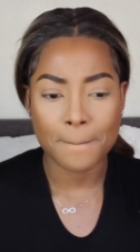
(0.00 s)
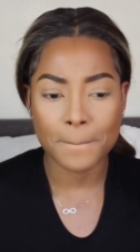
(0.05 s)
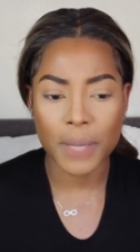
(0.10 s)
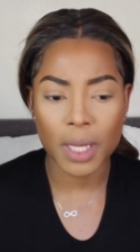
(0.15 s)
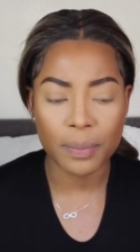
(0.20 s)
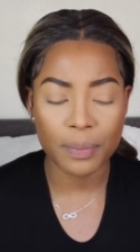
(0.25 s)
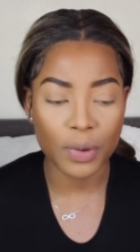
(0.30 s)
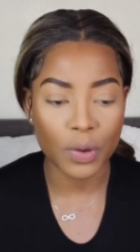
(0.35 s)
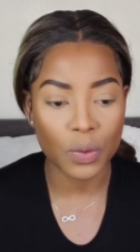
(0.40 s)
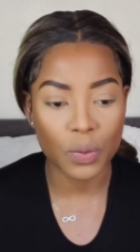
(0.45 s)

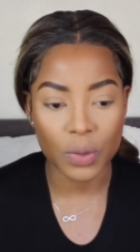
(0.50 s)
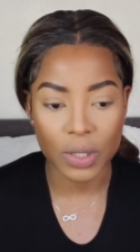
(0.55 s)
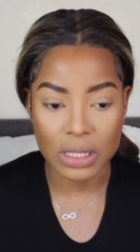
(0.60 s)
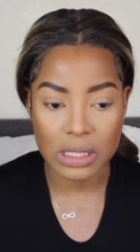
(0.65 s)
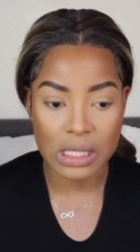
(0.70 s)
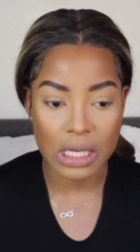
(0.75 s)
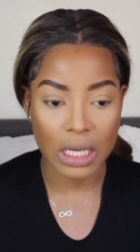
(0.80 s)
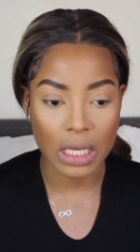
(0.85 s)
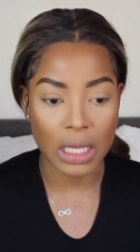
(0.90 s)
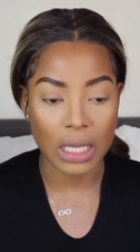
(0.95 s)
people who are
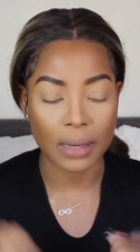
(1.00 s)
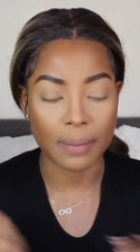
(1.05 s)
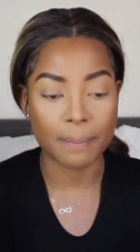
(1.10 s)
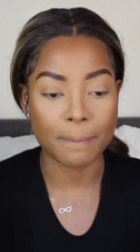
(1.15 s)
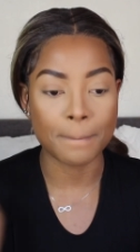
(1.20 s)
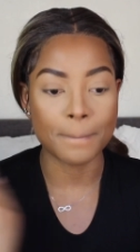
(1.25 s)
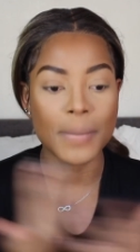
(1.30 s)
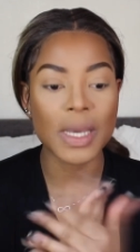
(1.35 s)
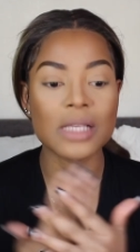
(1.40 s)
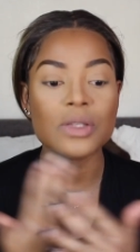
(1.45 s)

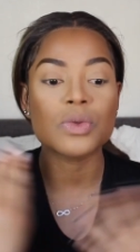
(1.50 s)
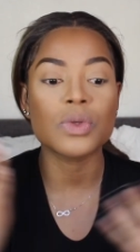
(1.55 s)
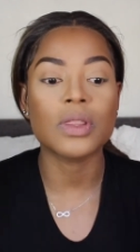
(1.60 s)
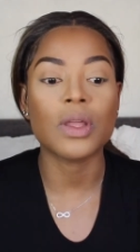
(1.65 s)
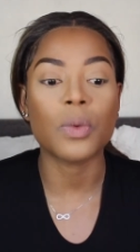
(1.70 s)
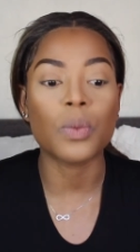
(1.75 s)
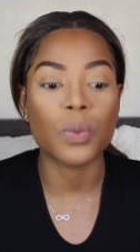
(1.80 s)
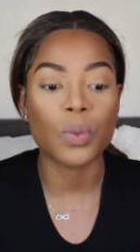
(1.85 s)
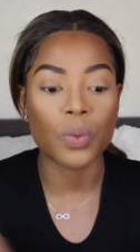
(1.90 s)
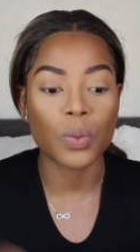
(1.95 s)
taken, mess with
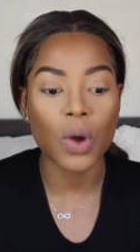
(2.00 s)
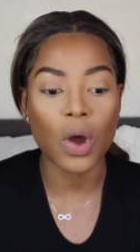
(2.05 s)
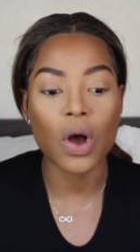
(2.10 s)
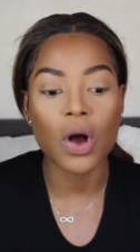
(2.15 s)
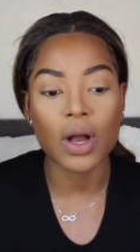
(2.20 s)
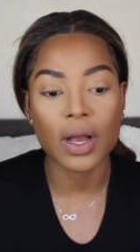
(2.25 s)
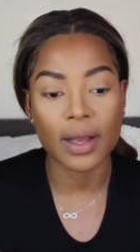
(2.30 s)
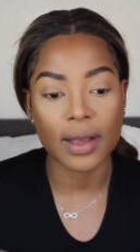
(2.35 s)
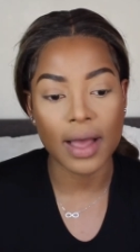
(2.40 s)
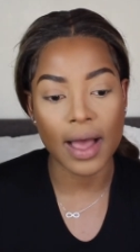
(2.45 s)
the
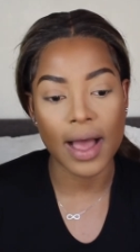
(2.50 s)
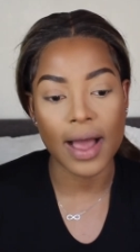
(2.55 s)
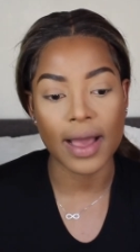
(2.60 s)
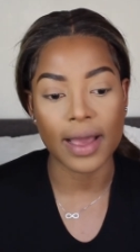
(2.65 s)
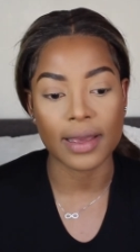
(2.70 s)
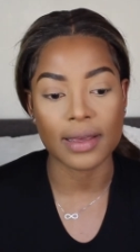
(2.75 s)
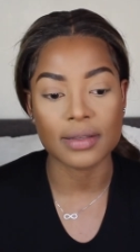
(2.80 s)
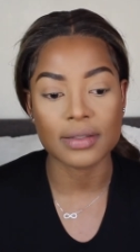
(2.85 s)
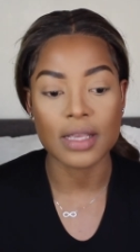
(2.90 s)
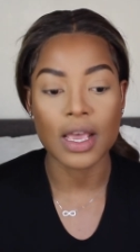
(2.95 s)
wrong
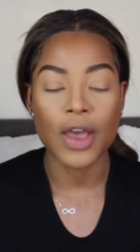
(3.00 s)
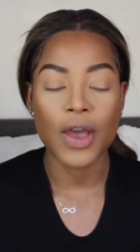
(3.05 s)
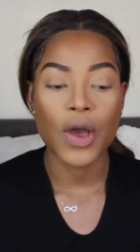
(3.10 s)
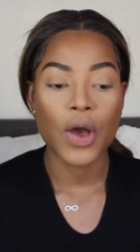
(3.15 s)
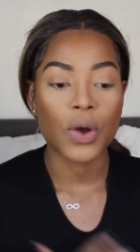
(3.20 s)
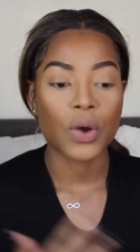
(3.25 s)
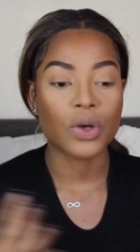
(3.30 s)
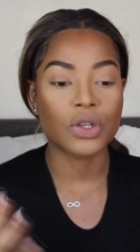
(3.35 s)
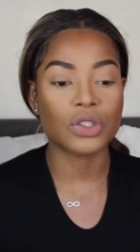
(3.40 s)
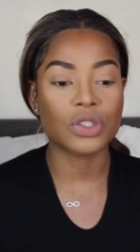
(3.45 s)
guys
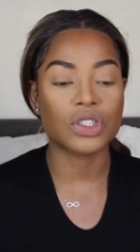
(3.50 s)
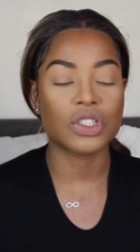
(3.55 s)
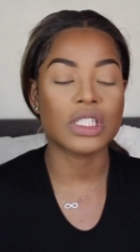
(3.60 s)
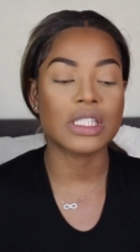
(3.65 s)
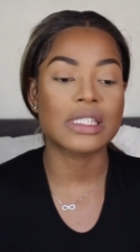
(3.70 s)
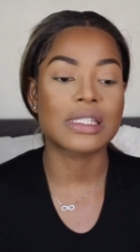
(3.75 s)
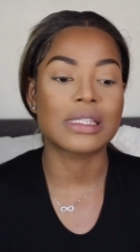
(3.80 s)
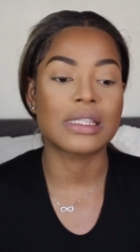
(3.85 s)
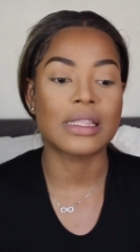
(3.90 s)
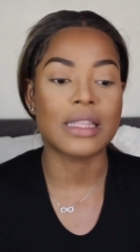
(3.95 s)
because you
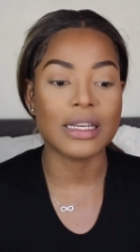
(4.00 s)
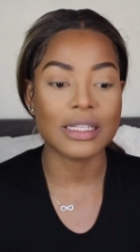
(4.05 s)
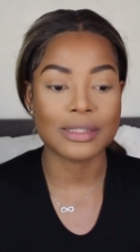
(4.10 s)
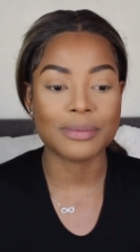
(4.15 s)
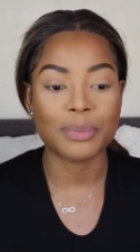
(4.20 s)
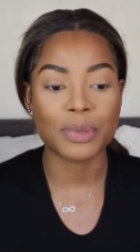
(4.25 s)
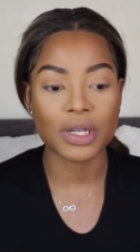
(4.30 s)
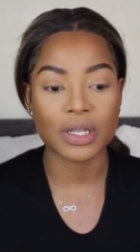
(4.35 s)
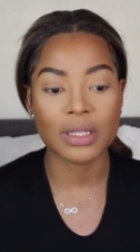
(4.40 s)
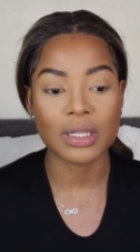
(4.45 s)
just
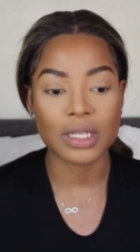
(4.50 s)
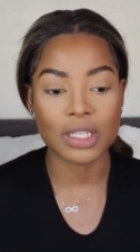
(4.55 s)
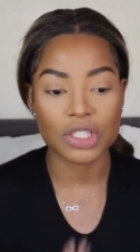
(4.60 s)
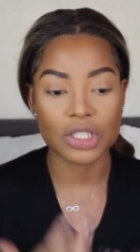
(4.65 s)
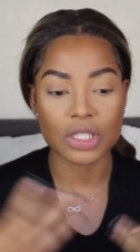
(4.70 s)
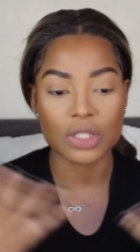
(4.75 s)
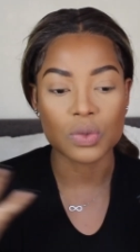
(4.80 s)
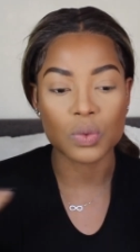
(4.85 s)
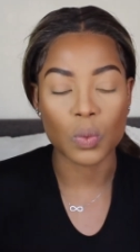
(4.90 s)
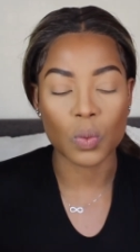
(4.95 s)
desperately
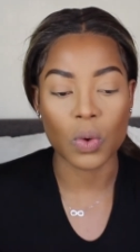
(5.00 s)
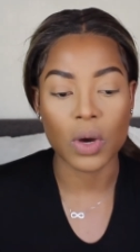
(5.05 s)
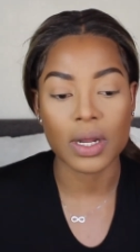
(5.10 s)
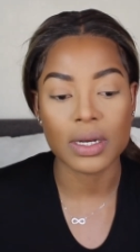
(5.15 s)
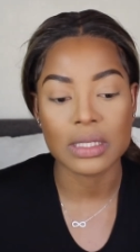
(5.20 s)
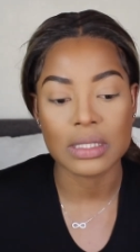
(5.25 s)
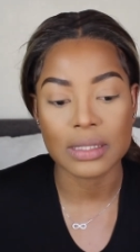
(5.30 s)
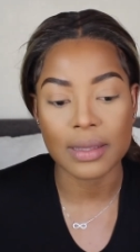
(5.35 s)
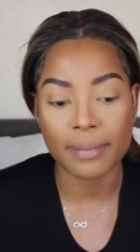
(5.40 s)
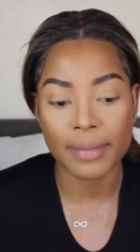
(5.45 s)
just
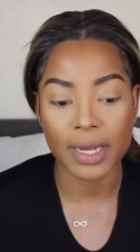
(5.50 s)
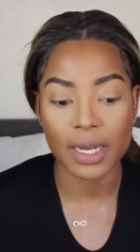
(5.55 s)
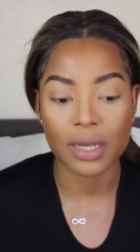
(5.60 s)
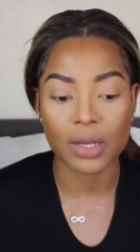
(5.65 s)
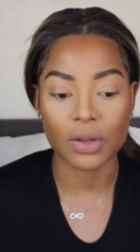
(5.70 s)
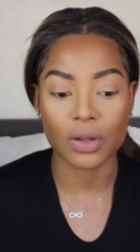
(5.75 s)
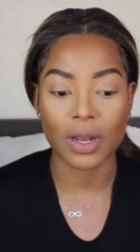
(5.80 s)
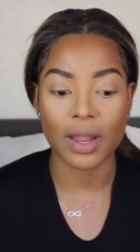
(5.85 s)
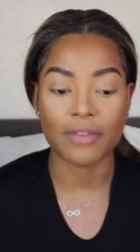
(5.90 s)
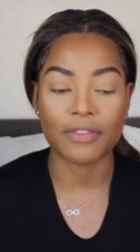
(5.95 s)
want somebody
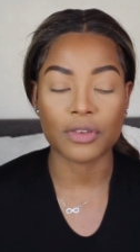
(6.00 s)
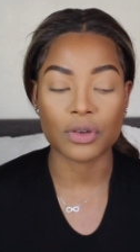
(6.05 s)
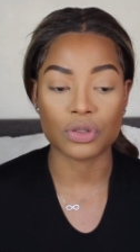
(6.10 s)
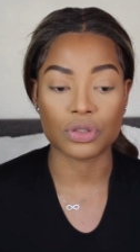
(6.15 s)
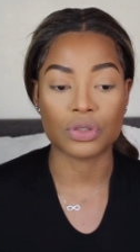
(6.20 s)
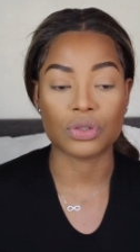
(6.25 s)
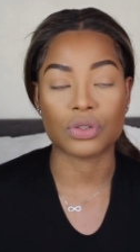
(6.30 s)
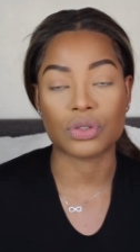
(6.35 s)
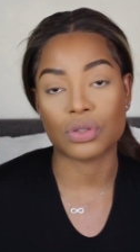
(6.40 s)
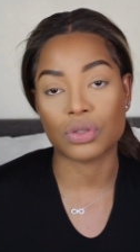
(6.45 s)
in your life
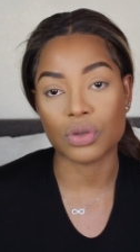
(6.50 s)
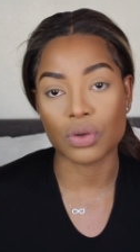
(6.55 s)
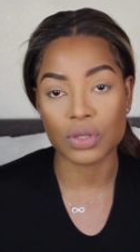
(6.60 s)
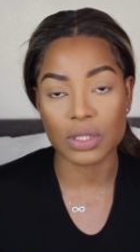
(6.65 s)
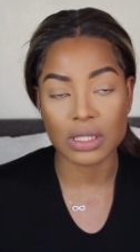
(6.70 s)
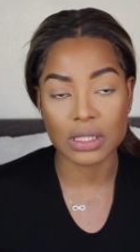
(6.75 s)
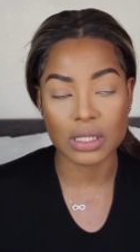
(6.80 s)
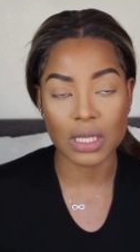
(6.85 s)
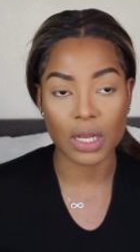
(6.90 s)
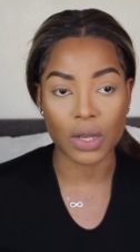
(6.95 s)
because you're so
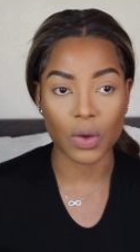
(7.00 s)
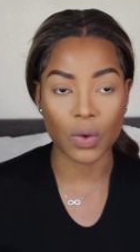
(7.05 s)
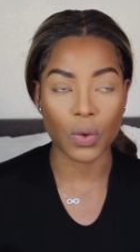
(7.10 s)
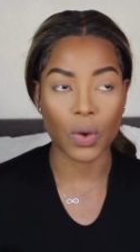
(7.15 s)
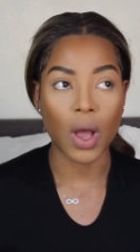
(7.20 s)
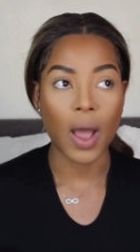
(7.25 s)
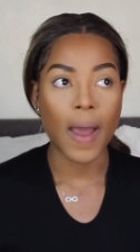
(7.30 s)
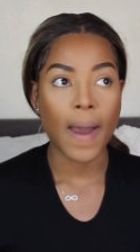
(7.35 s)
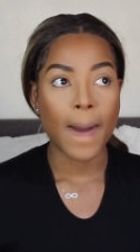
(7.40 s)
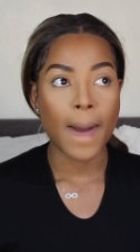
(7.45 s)
single.